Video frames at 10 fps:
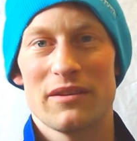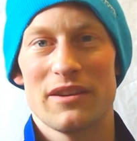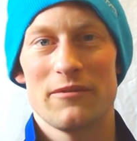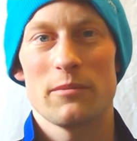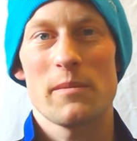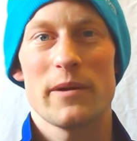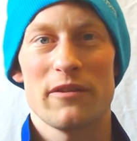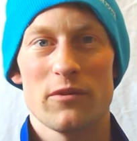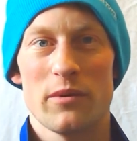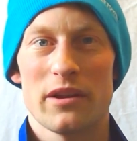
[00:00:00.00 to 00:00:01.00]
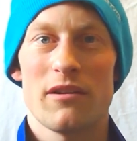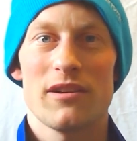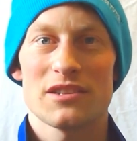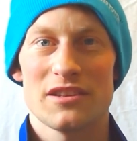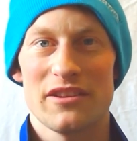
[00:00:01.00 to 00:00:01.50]
If you prepare for one
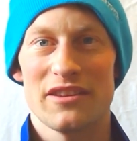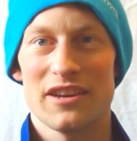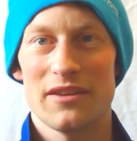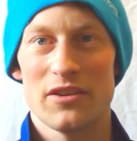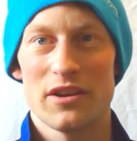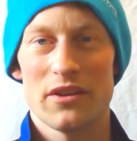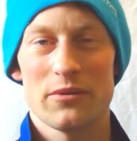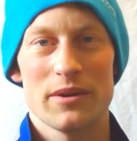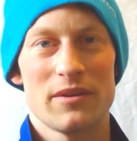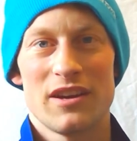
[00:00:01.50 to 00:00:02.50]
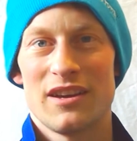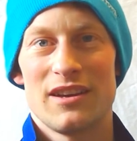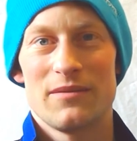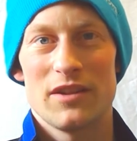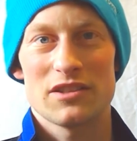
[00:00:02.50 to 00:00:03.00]
cost and then they give you another one,
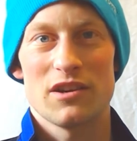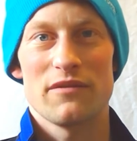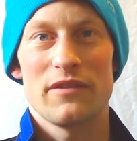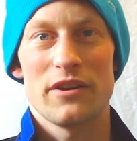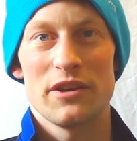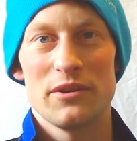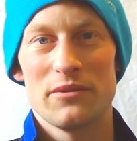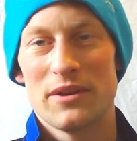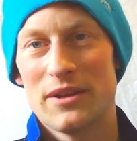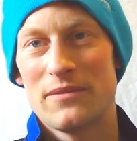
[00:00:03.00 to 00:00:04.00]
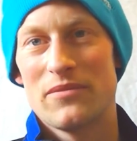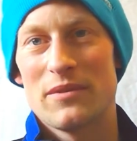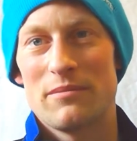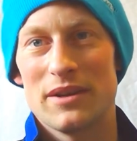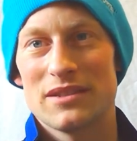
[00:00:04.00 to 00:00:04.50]
that's not fair to you.
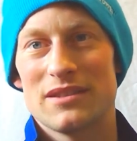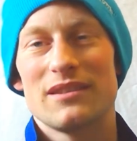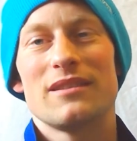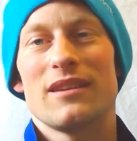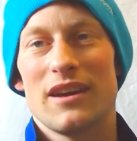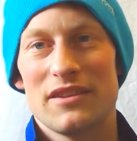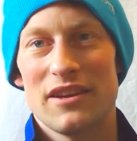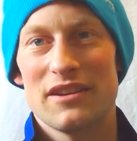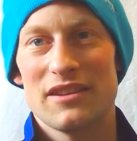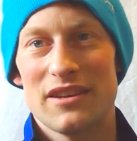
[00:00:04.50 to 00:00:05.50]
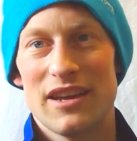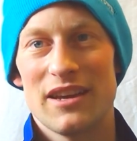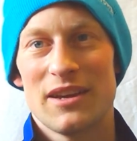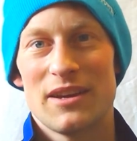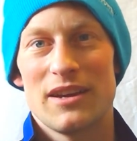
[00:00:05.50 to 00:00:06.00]
But at the end of the
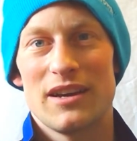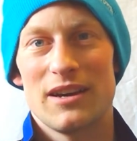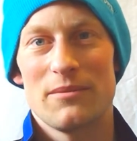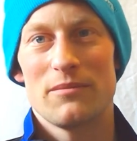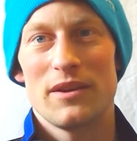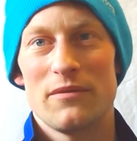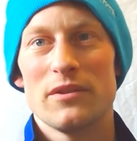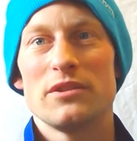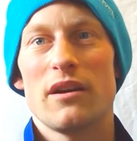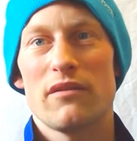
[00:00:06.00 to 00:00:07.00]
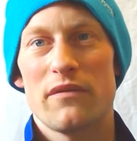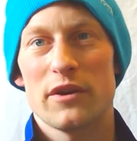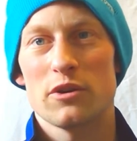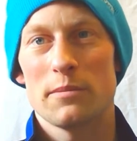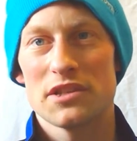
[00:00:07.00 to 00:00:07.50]
day, if you do have a
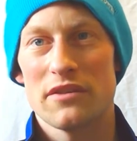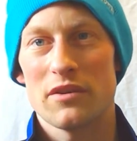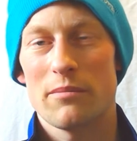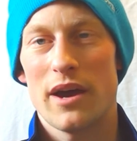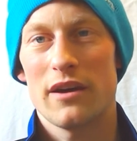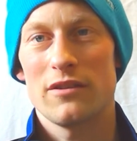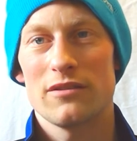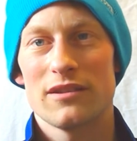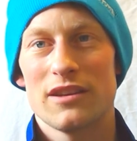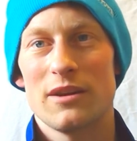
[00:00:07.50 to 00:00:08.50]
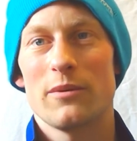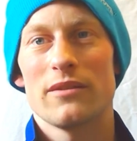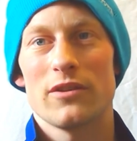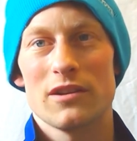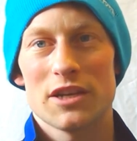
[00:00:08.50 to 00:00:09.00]
Federal Pacific panel, get one of
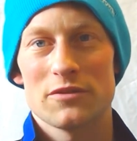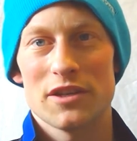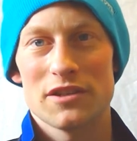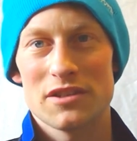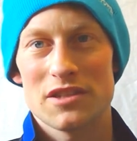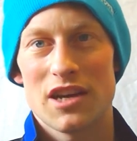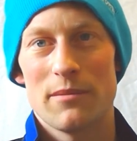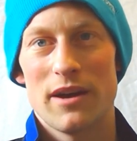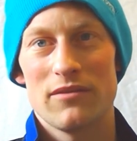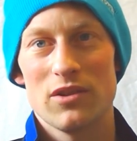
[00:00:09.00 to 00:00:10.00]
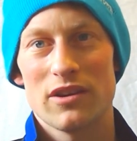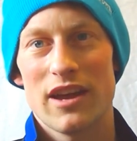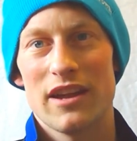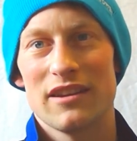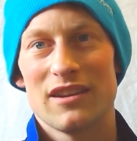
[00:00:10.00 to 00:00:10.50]
our electricians to come have a look
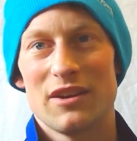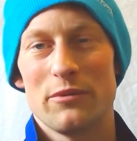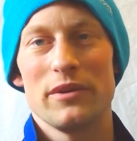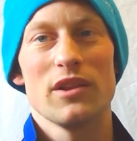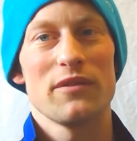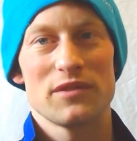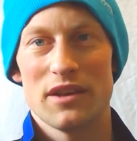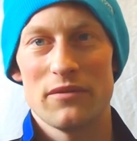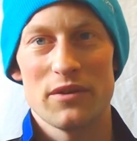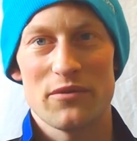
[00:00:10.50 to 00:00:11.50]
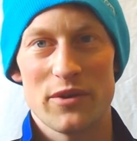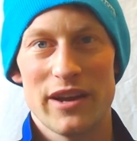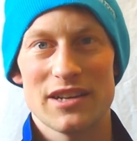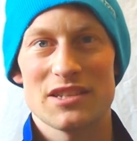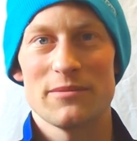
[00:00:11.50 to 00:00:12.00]
at it. We'd love to give you a free
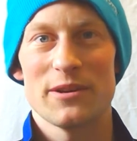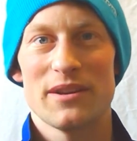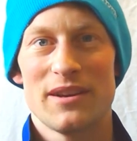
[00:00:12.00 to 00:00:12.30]
estimate.